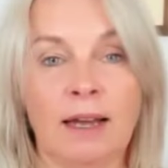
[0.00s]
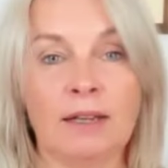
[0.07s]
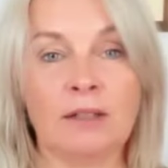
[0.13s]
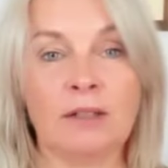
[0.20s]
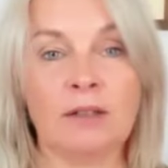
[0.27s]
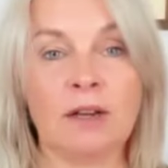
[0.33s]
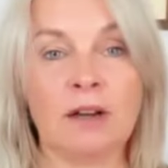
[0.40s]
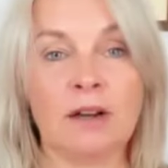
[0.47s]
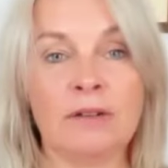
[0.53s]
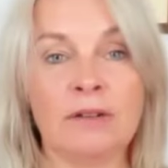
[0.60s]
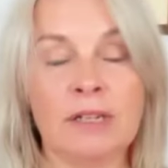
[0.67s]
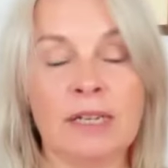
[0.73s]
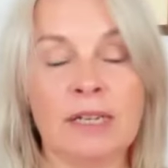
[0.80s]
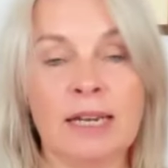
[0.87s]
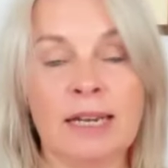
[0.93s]
And you
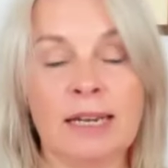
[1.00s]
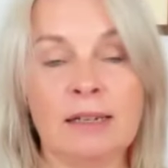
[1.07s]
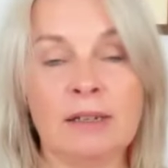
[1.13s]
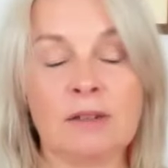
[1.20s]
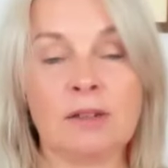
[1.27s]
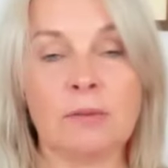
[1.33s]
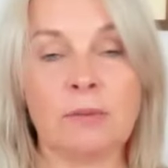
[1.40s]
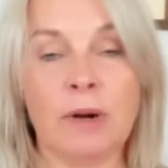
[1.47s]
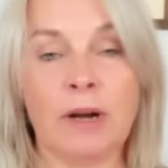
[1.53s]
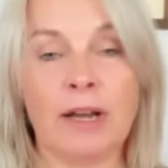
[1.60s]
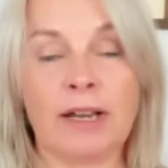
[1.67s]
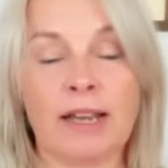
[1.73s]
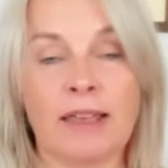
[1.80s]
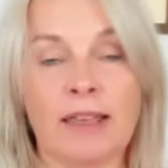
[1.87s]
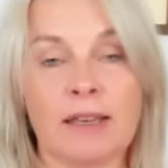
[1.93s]
don't need to
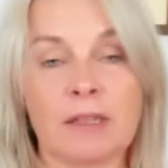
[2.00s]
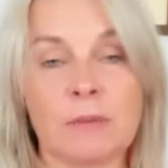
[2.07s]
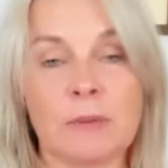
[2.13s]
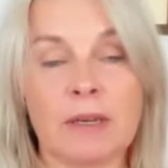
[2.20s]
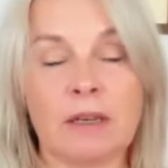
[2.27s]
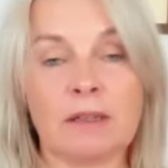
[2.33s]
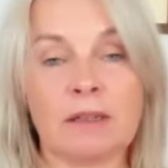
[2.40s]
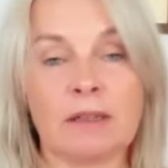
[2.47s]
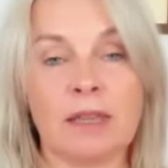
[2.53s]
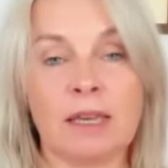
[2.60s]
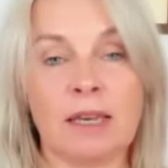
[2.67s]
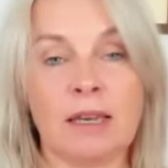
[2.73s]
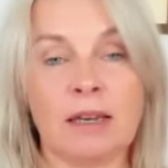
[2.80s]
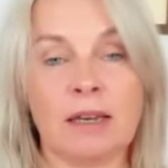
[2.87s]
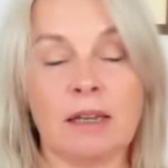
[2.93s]
work at this because
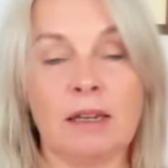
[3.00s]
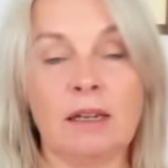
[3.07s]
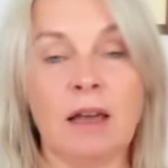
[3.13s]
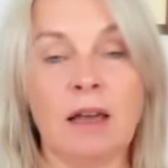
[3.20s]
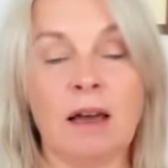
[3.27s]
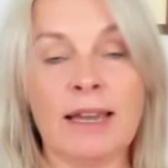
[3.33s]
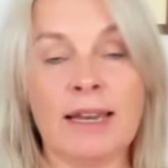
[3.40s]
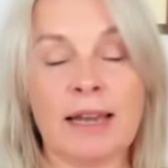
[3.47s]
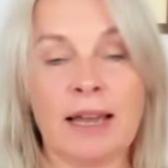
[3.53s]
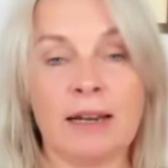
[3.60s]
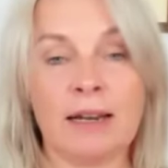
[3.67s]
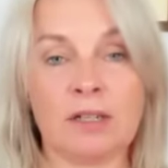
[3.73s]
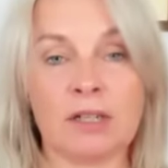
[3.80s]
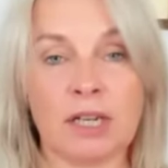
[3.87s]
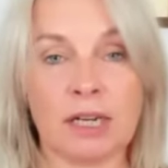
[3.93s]
the light
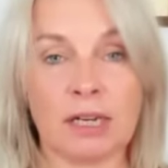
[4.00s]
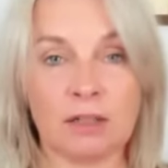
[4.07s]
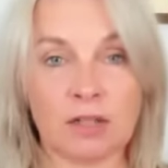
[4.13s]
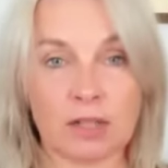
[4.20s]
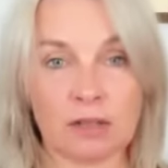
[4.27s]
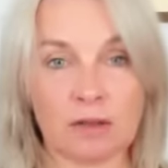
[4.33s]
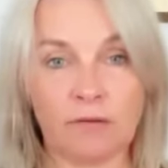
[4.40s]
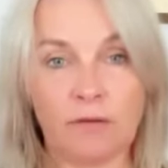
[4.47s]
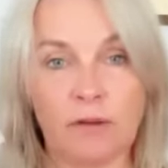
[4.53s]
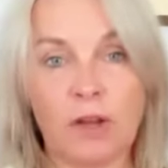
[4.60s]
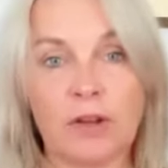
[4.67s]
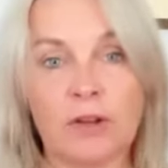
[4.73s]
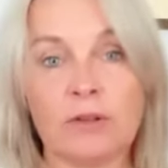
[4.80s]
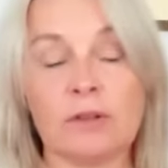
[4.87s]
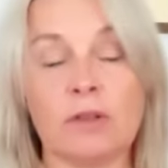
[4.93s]
energy just
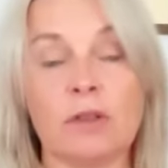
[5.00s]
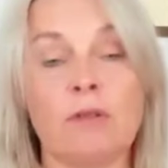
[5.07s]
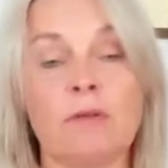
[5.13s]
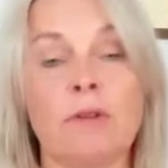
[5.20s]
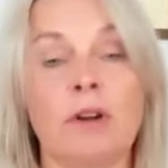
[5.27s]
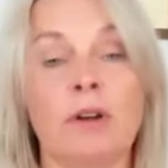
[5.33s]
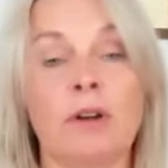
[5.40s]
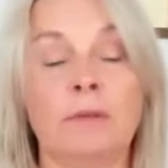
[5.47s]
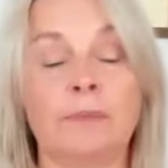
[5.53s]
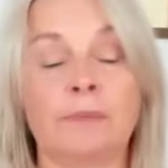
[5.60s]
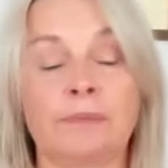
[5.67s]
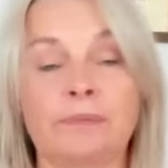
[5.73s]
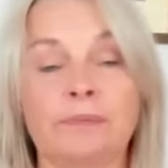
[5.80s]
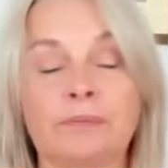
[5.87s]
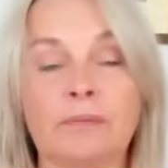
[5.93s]
flows through.
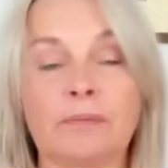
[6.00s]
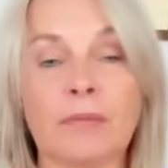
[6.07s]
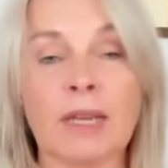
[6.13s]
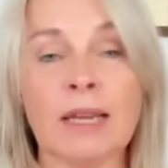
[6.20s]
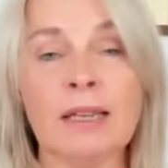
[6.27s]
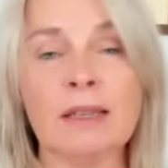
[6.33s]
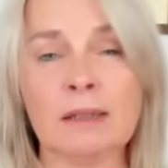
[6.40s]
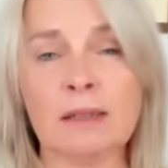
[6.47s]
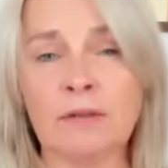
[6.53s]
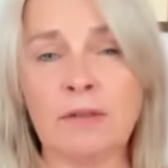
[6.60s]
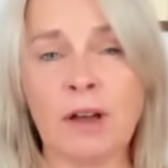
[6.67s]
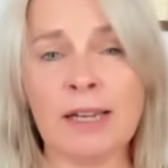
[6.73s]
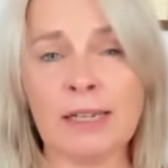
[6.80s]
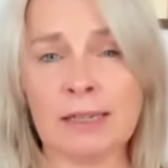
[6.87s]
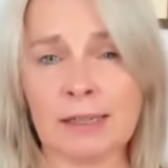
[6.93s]
It's
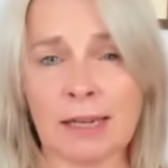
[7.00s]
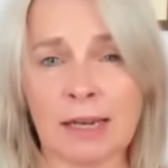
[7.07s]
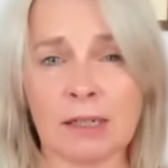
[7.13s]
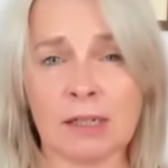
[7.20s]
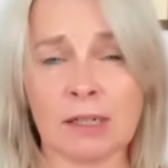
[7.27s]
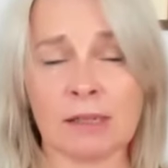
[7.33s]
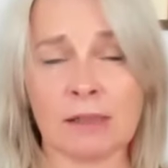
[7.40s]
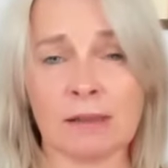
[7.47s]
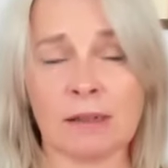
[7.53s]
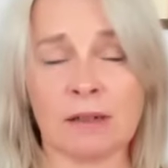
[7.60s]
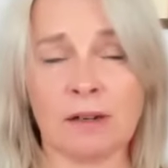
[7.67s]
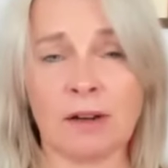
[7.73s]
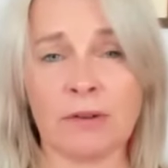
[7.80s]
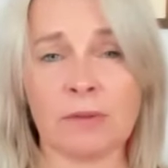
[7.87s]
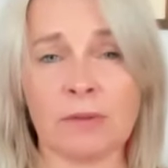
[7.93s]
divine intelligence,
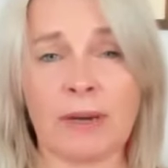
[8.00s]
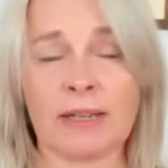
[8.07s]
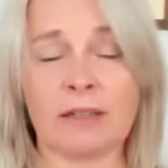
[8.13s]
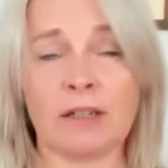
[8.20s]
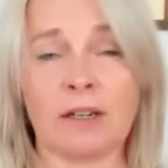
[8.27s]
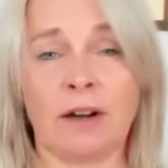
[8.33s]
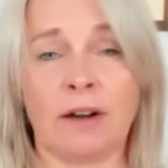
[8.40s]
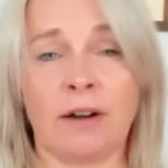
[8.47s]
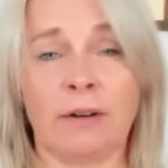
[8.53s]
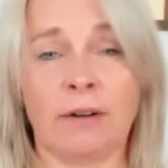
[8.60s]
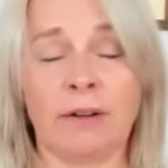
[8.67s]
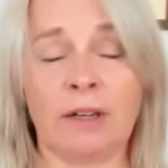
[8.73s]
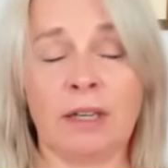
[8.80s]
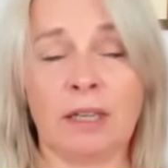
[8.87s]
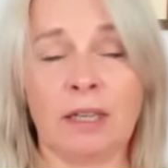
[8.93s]
it knows where to
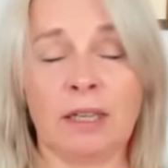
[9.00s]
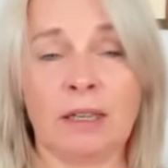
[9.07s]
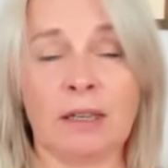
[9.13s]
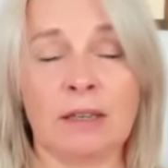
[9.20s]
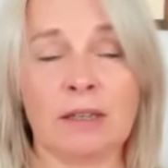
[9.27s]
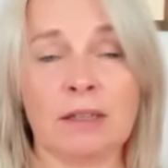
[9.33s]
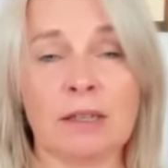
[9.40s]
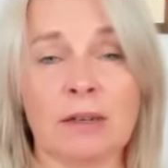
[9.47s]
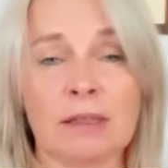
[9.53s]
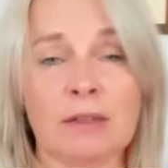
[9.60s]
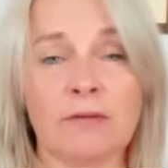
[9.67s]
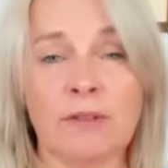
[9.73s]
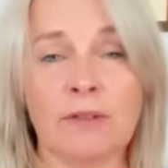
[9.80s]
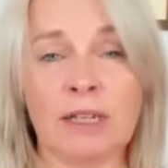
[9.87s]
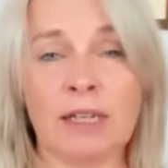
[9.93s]
go. So
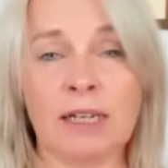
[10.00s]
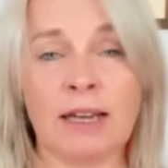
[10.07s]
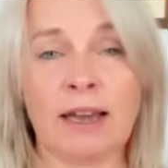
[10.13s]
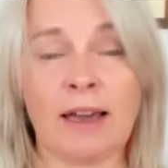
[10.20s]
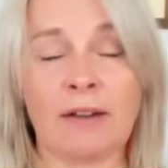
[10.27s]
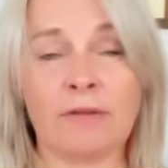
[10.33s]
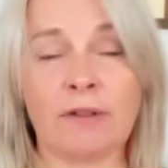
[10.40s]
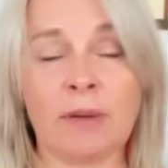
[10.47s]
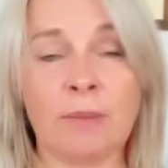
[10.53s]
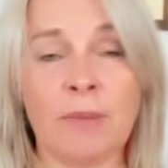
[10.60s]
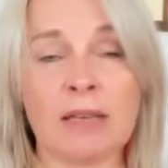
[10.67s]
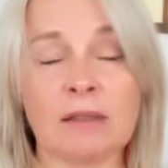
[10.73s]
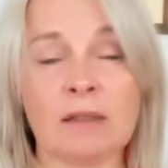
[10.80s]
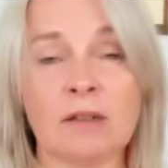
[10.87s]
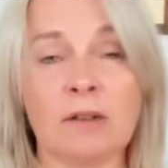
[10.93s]
it's filling every
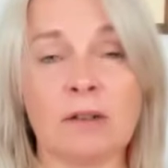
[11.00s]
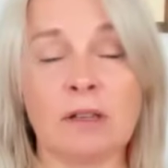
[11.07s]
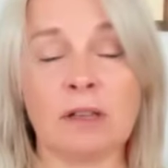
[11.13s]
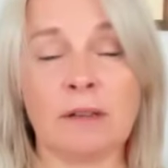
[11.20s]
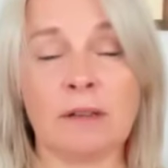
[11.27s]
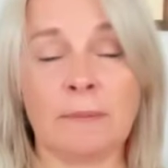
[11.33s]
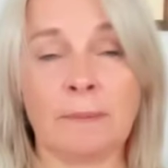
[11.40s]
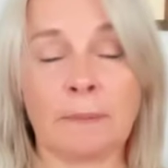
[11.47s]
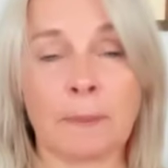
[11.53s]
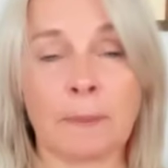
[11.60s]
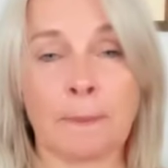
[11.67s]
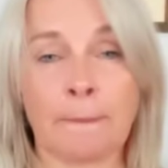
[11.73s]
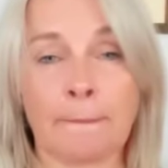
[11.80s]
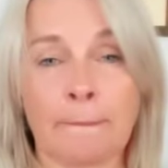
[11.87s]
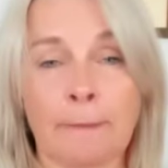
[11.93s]
muscle,
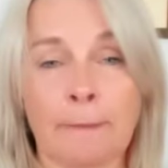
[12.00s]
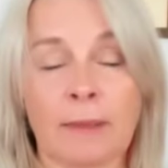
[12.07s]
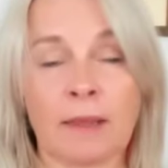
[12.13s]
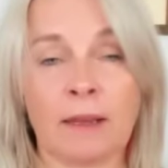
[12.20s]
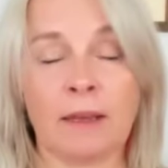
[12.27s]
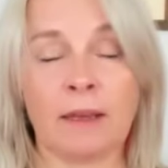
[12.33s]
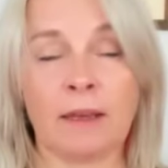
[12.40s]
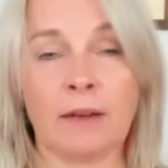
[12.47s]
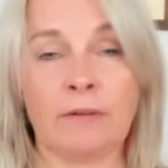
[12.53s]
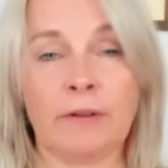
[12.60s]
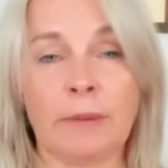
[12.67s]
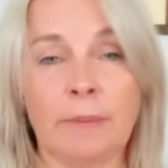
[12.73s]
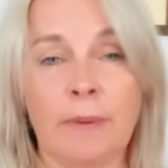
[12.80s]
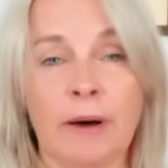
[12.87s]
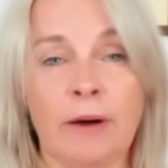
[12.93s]

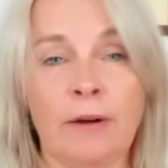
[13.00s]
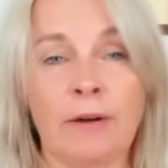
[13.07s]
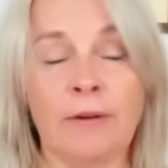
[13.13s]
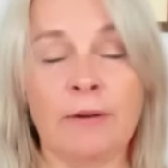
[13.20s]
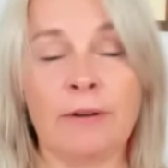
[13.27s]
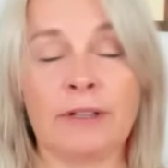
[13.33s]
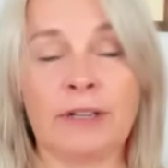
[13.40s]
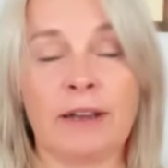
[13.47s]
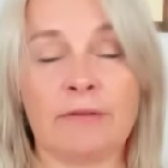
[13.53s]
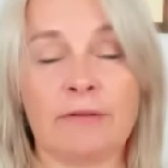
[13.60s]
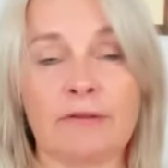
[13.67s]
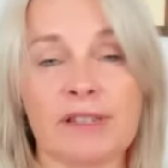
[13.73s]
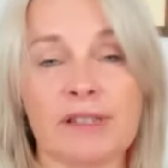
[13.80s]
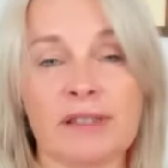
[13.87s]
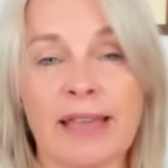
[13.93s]
every bone,
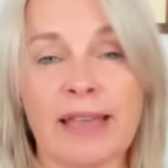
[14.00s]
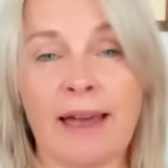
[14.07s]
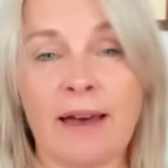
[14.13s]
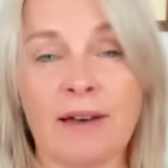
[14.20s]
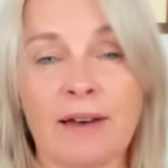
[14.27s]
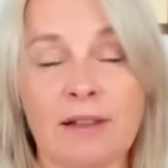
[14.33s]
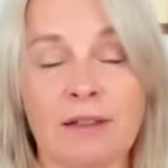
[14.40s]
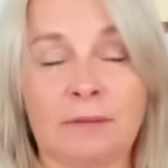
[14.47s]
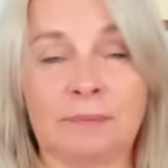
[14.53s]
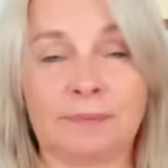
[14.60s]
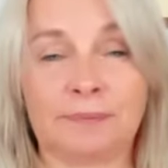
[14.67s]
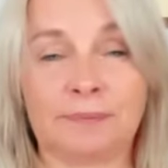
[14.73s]
every cell.